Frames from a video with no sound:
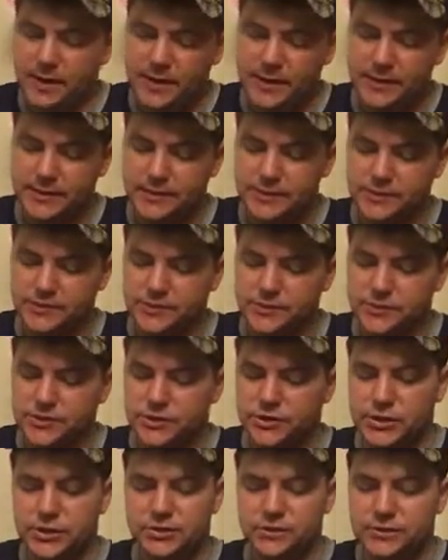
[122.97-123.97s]
Baggins was
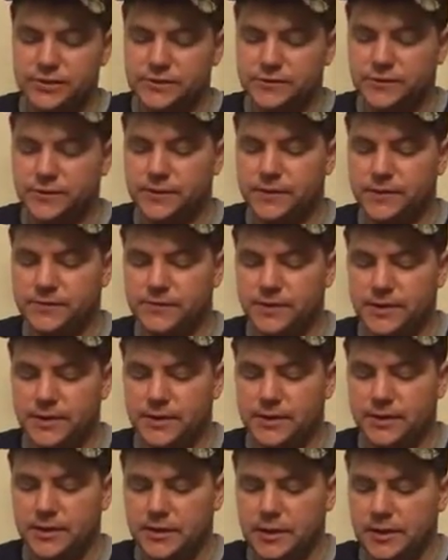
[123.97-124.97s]
generous with his
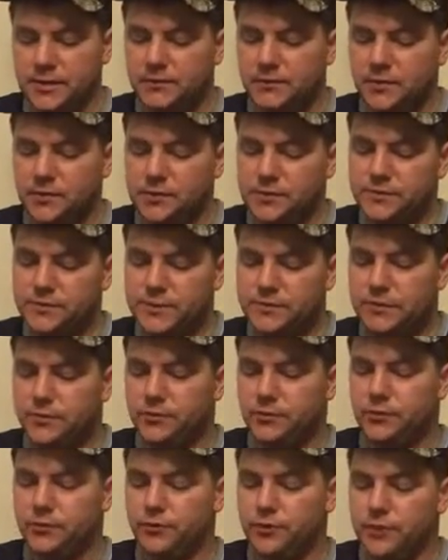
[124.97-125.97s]
money, most people
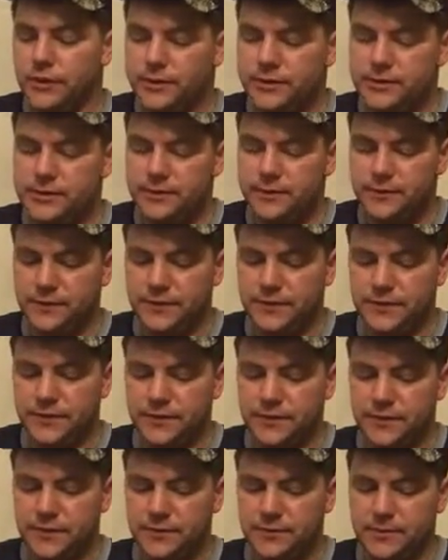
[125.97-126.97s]
were willing to
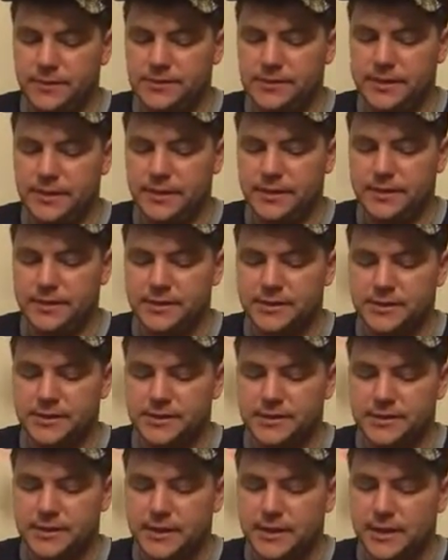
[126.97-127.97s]
forgive him his
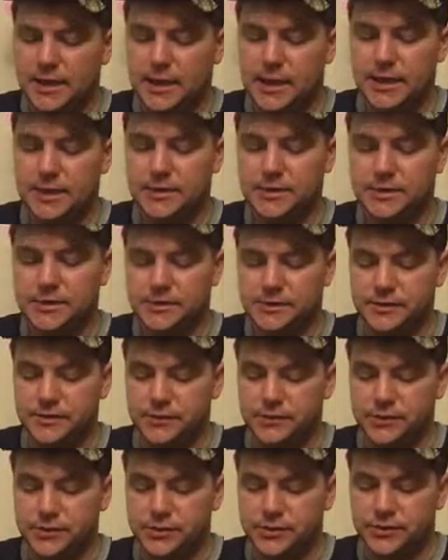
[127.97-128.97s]
oddities and his good
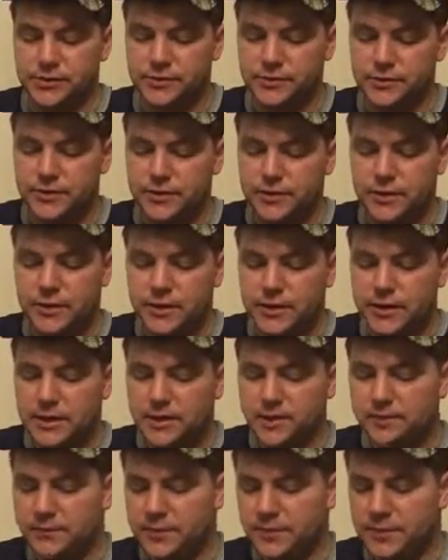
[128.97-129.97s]
fortune.
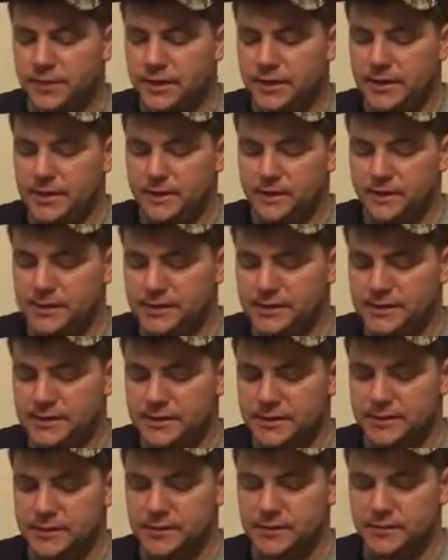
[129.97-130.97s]
He remained on
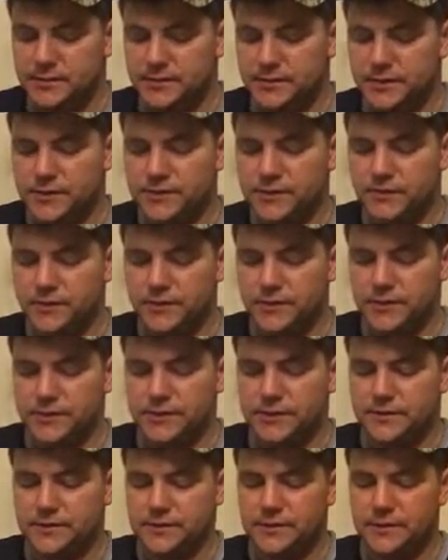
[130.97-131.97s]
visiting terms with his
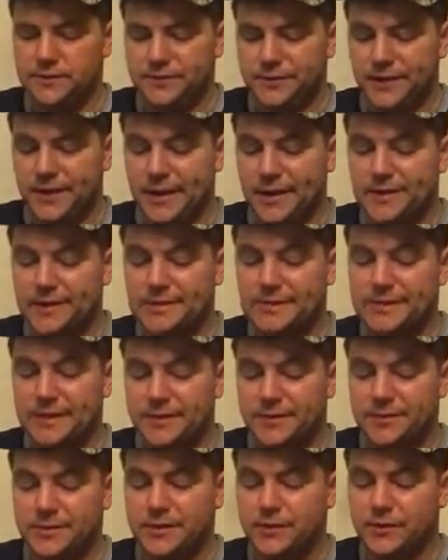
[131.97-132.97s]
relatives,
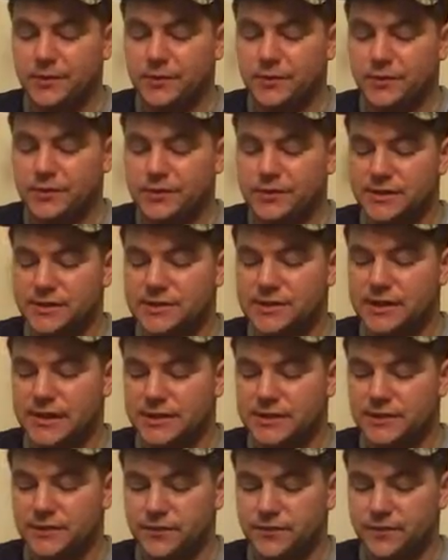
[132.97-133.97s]
except, of course, the
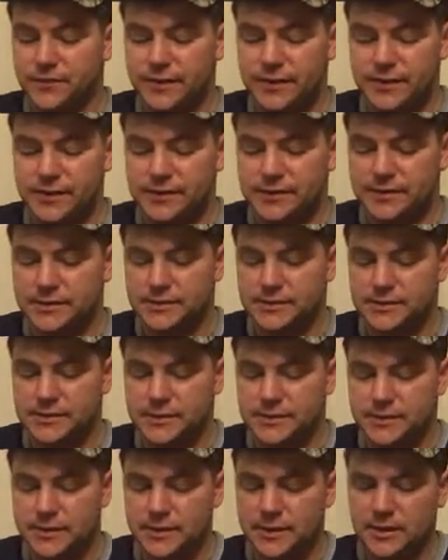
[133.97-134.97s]
Sackville
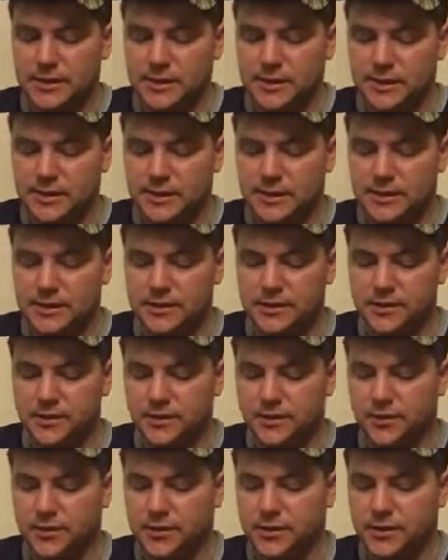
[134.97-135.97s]
Bagginses, and he
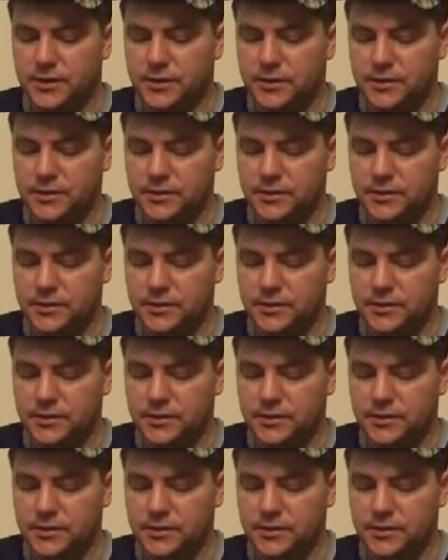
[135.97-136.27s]
devoted